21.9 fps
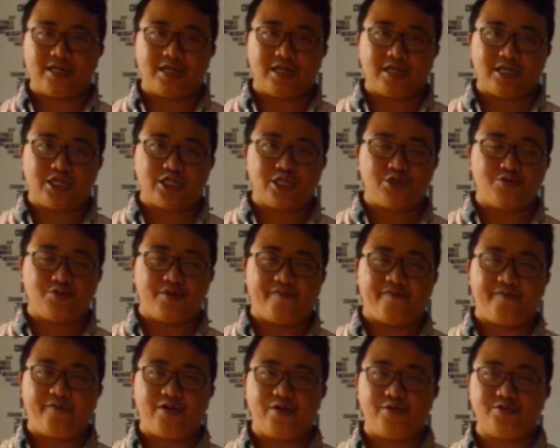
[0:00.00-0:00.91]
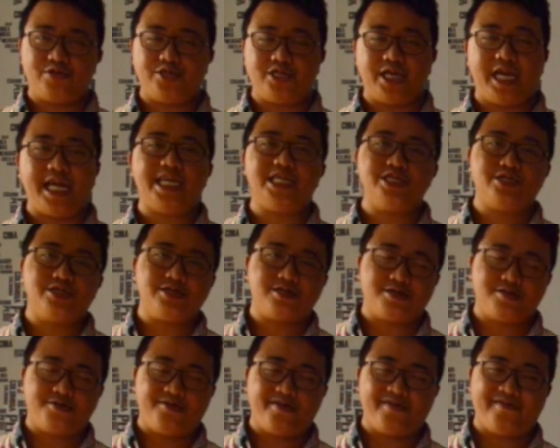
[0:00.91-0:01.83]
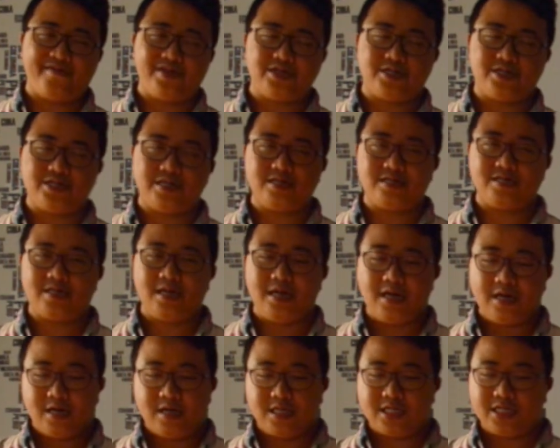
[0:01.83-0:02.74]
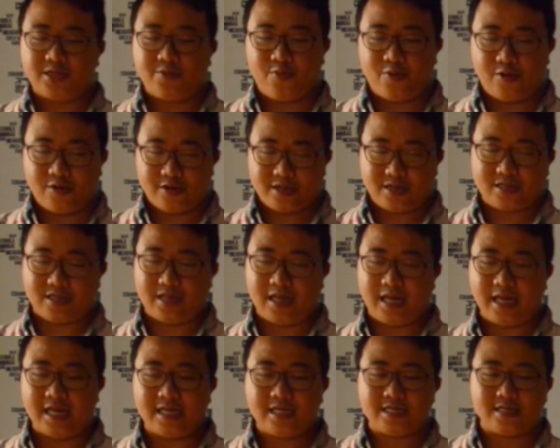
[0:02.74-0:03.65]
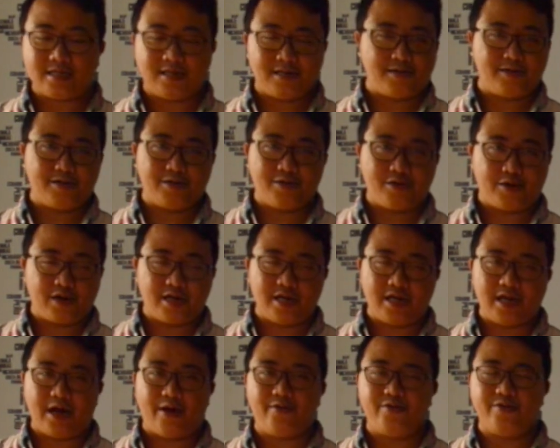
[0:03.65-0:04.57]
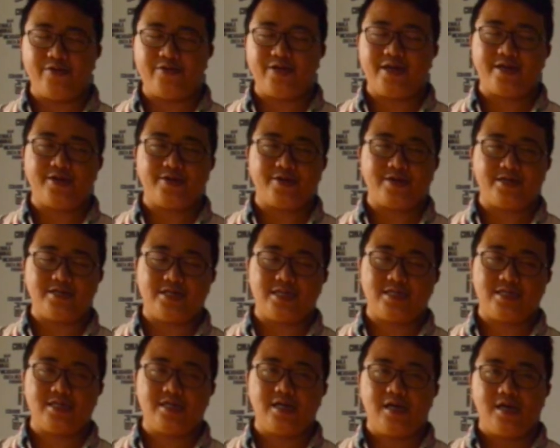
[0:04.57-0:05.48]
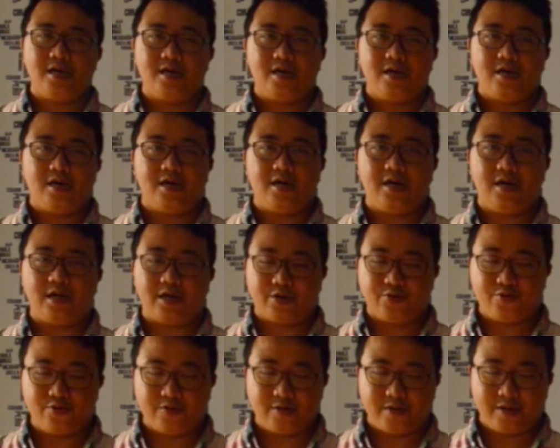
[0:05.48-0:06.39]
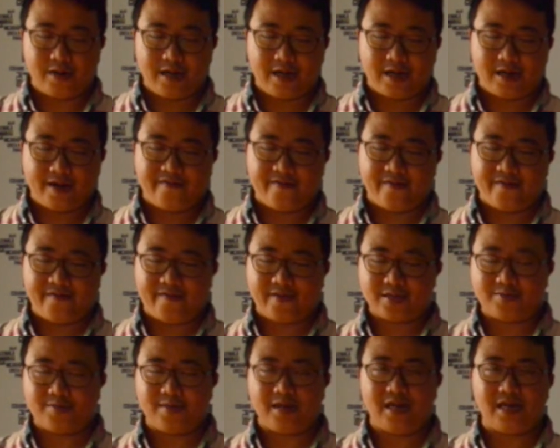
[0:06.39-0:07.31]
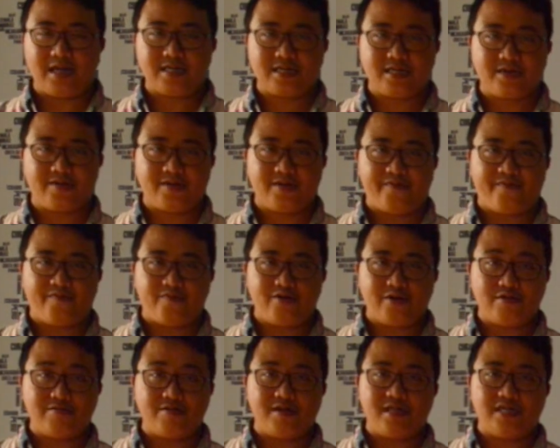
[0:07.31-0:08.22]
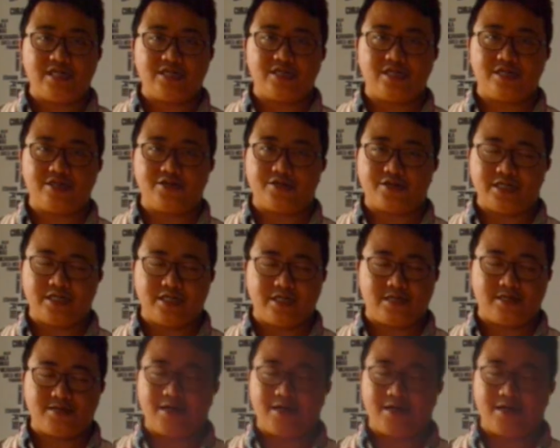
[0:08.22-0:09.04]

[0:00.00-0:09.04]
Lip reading: issued a few changes and revision towards the list, and you can download it. You can just Google negative investment list for Indonesia, and you can just